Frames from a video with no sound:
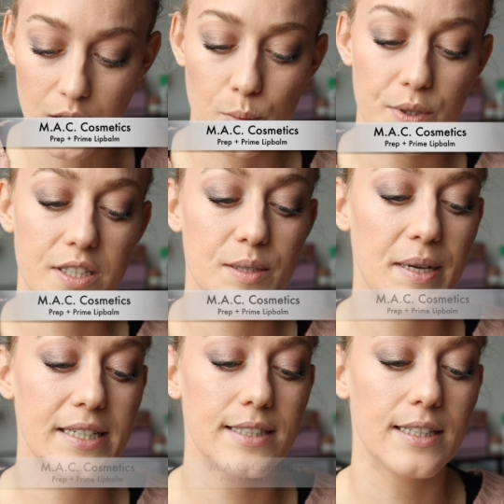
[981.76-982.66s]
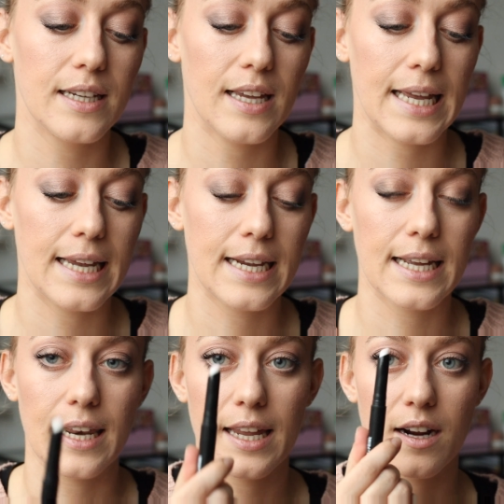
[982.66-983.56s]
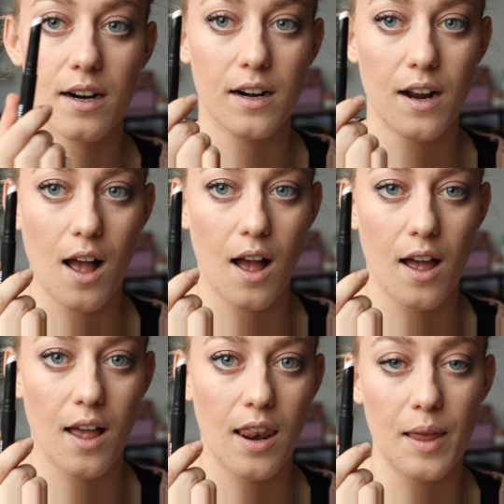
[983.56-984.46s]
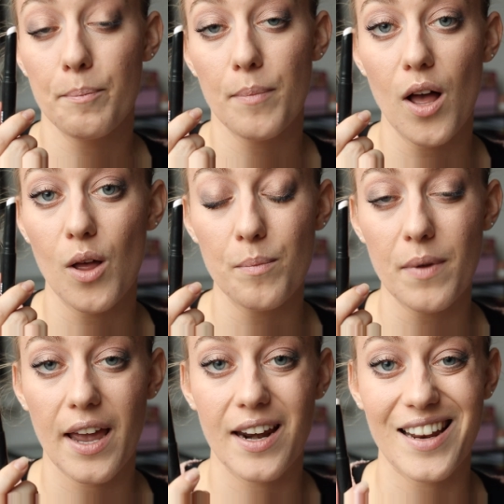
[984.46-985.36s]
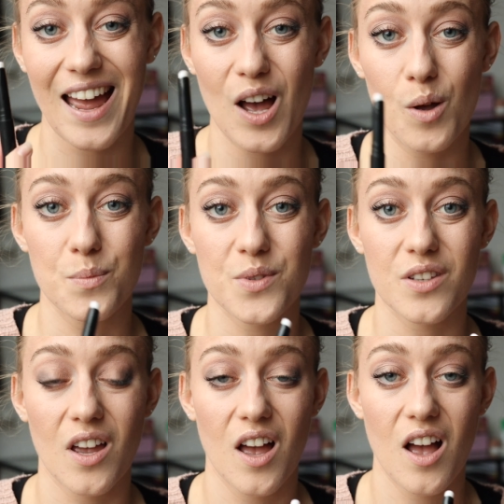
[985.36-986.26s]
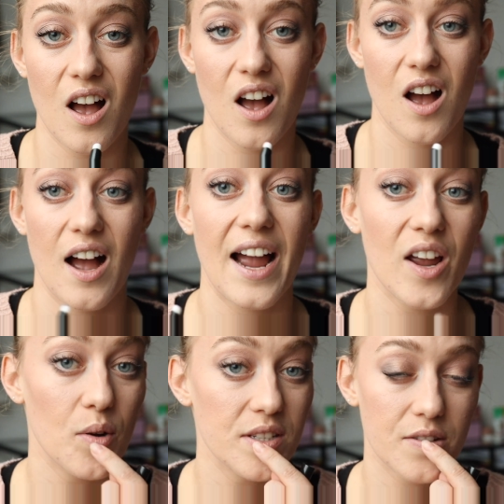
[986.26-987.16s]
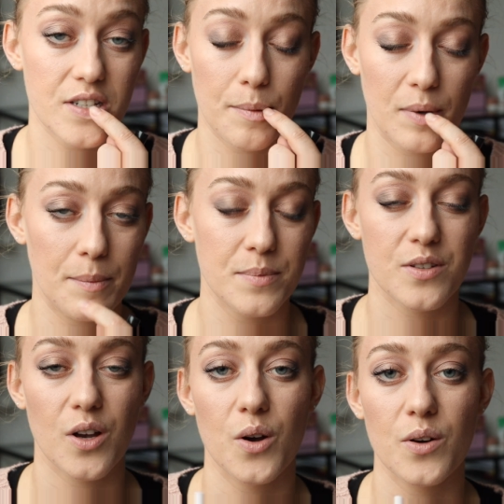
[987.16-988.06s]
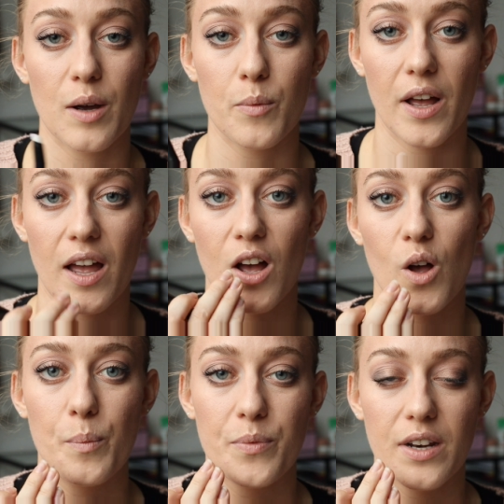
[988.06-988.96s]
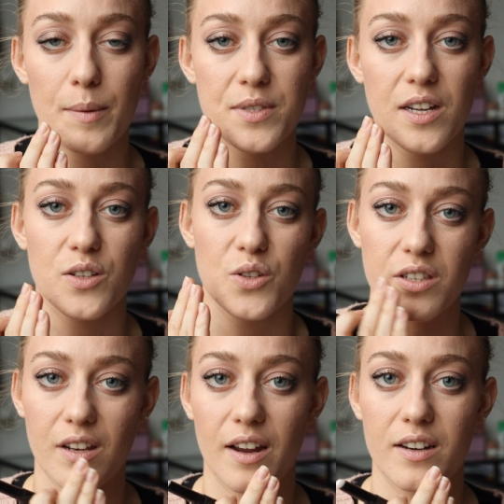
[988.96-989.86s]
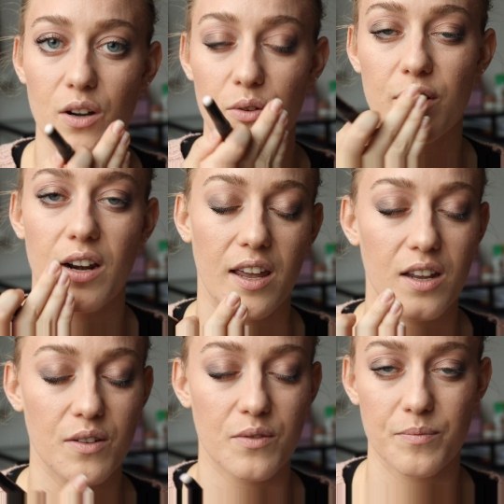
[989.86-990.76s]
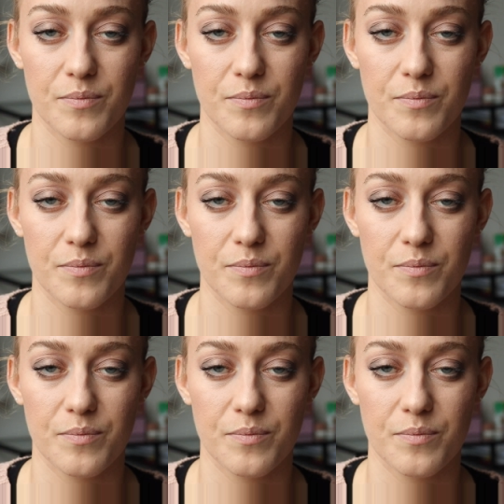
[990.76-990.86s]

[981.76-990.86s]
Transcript: which is basically a clear lip balm, and it helps. I always have chapped lips, so that will help the lipstick to slide over like